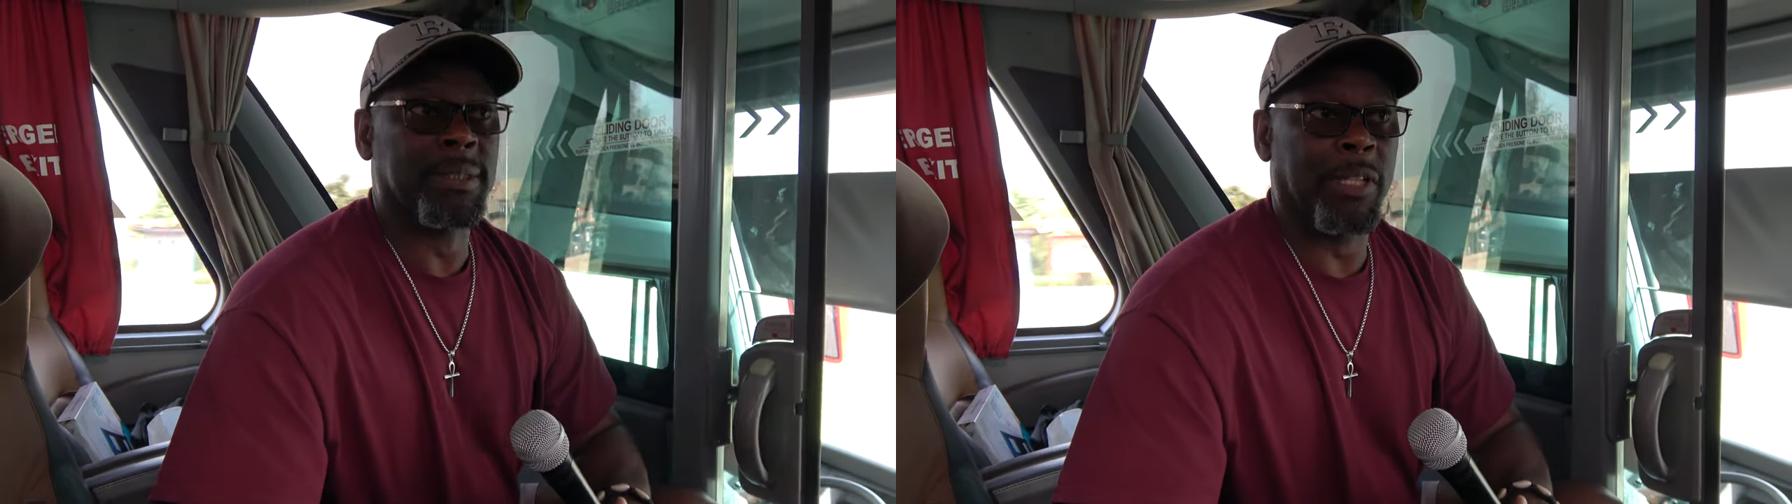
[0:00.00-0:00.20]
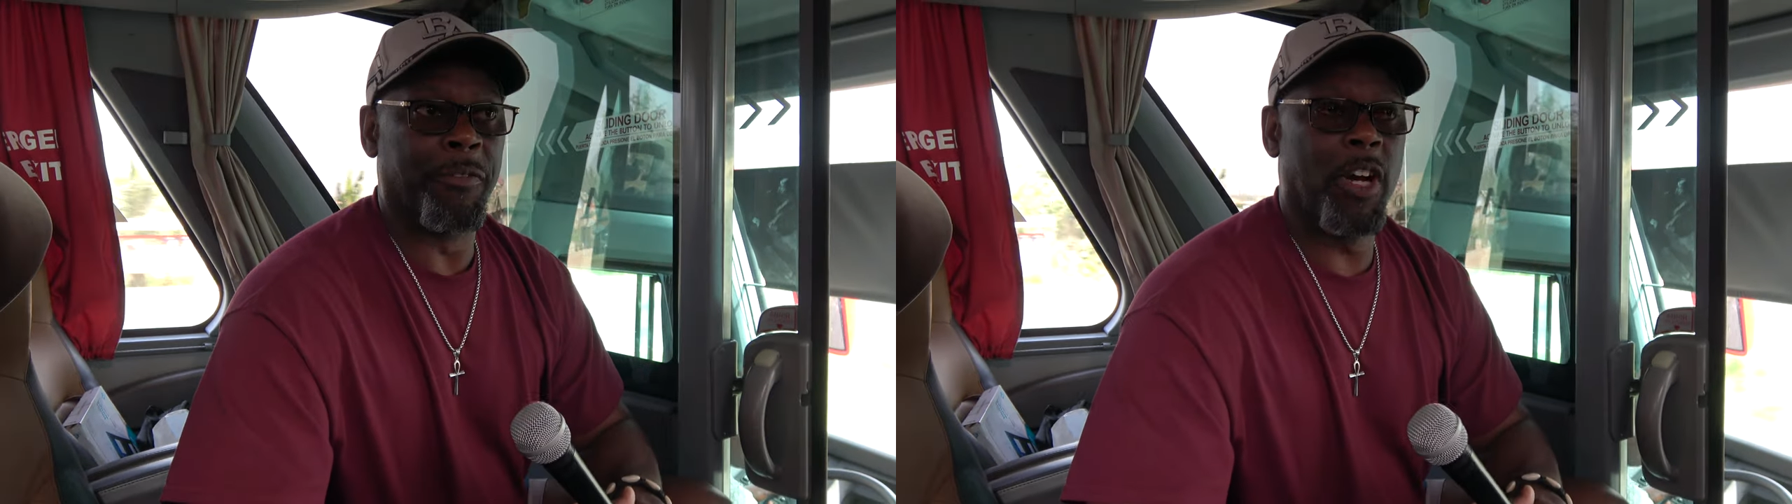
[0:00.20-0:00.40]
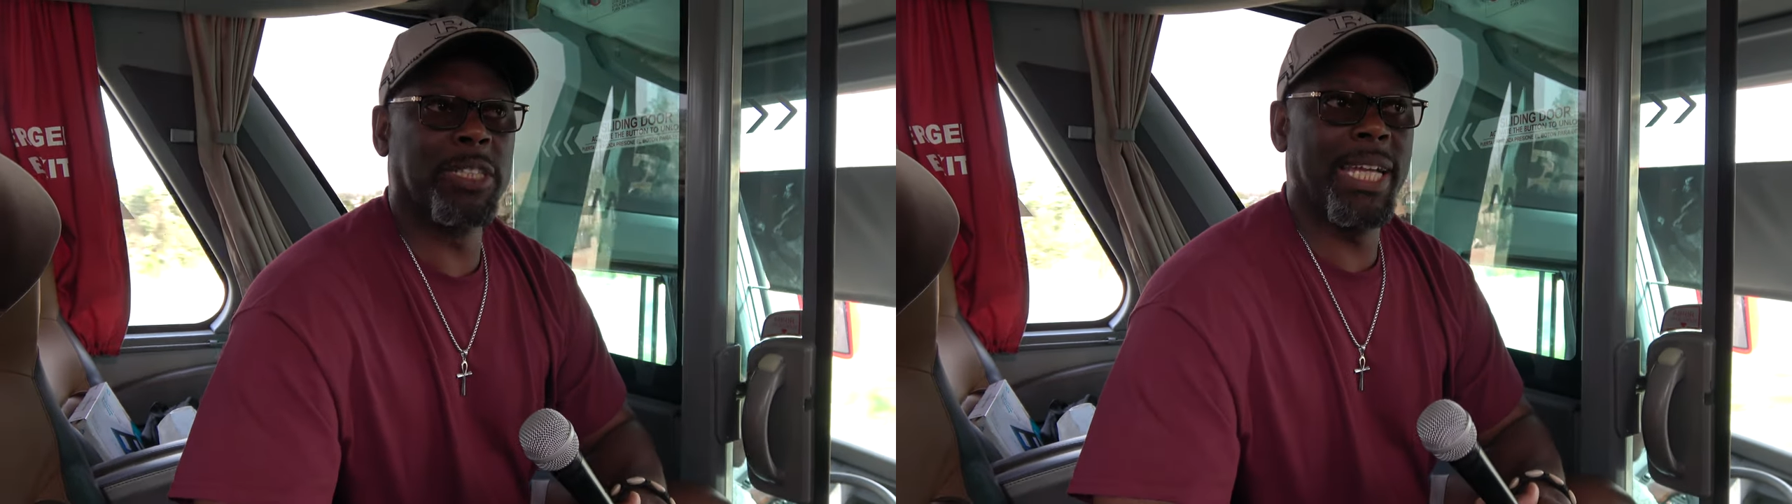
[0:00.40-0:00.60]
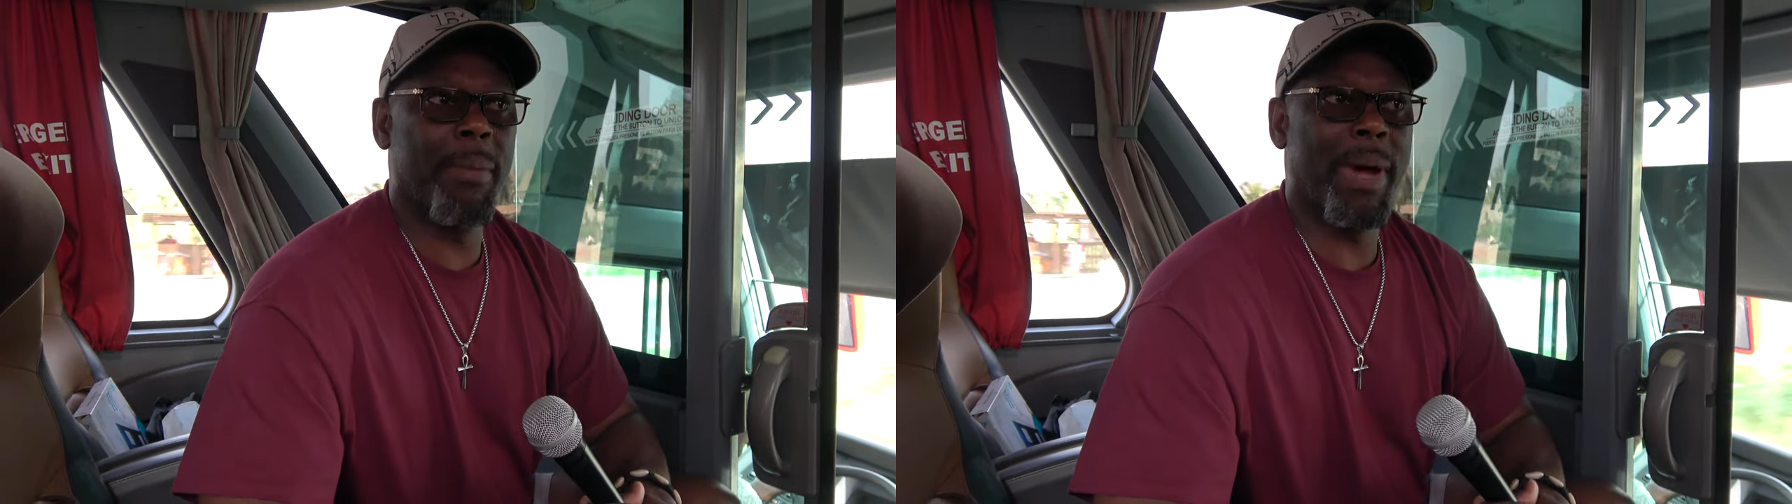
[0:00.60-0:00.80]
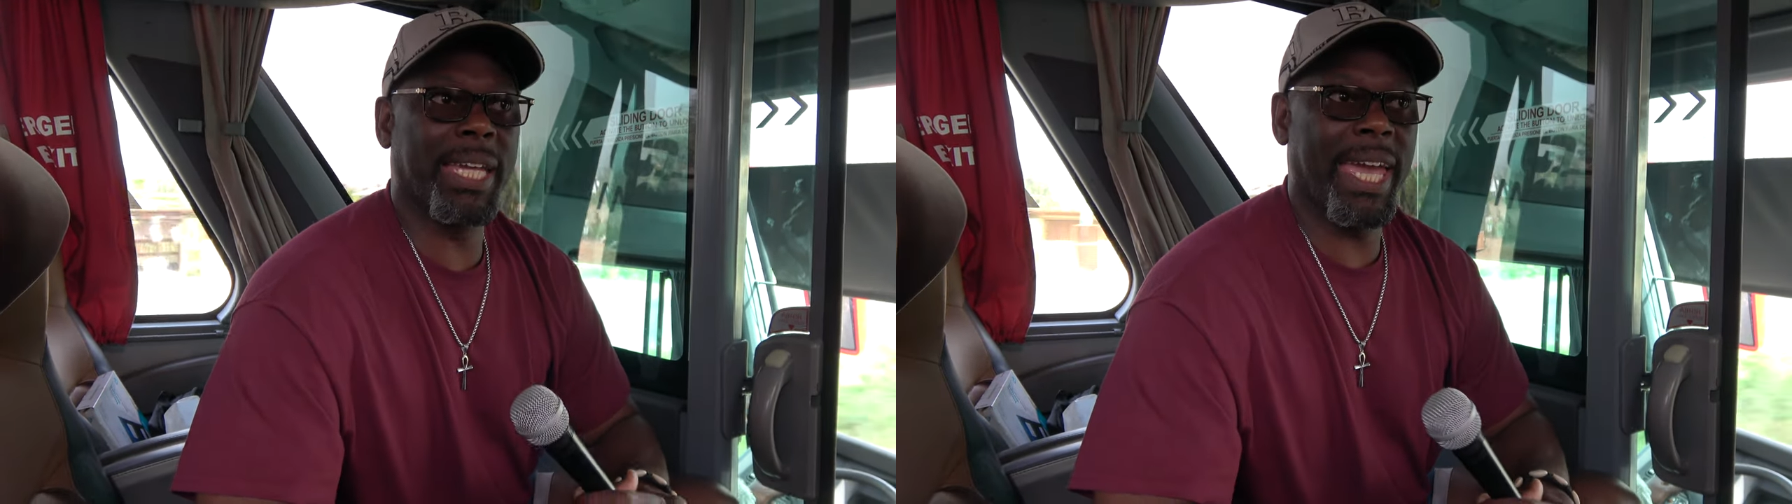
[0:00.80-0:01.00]
The first
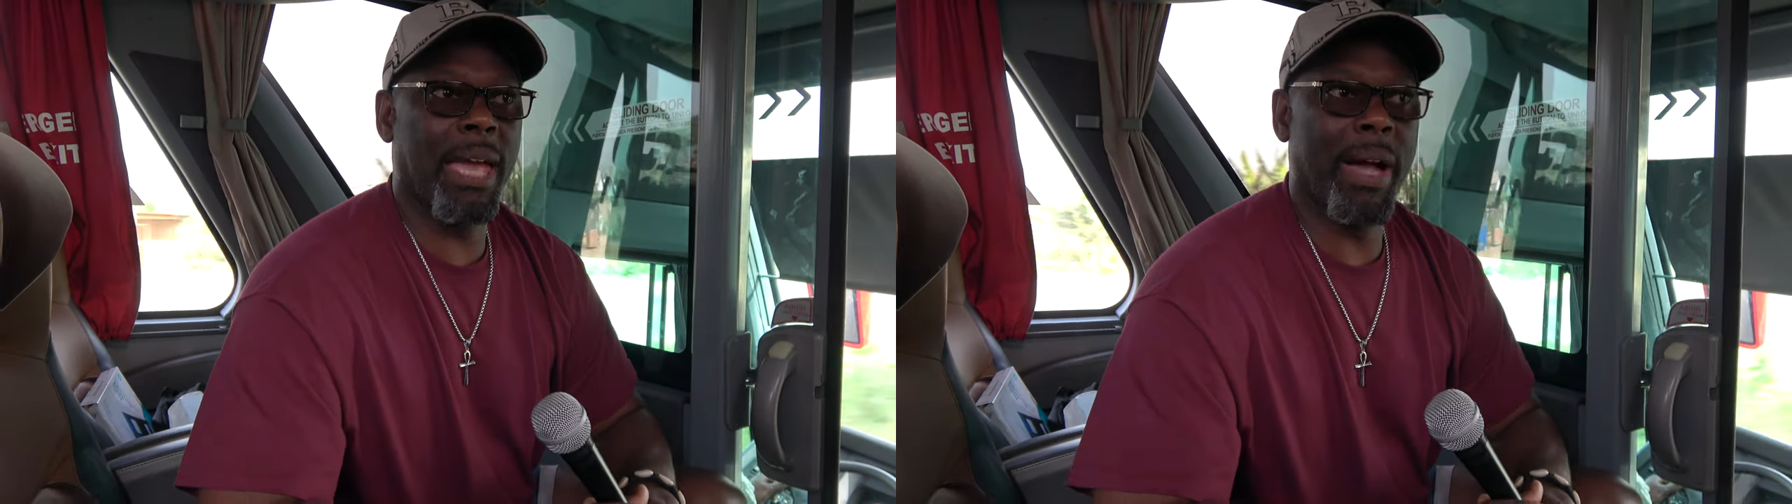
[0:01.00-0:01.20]
time I came,